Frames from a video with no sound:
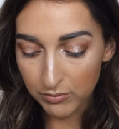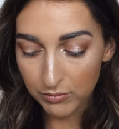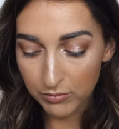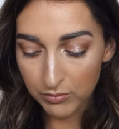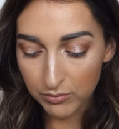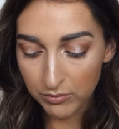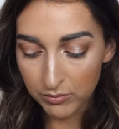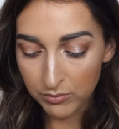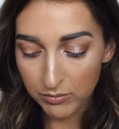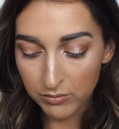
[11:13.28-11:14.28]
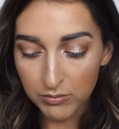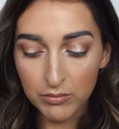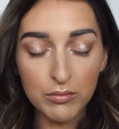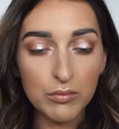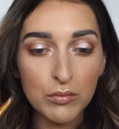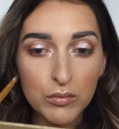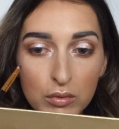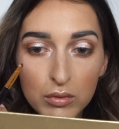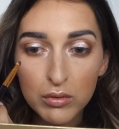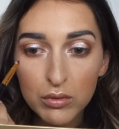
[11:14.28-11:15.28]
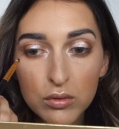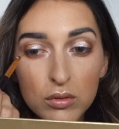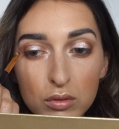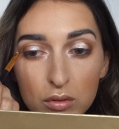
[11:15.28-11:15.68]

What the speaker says: Nobody speaks.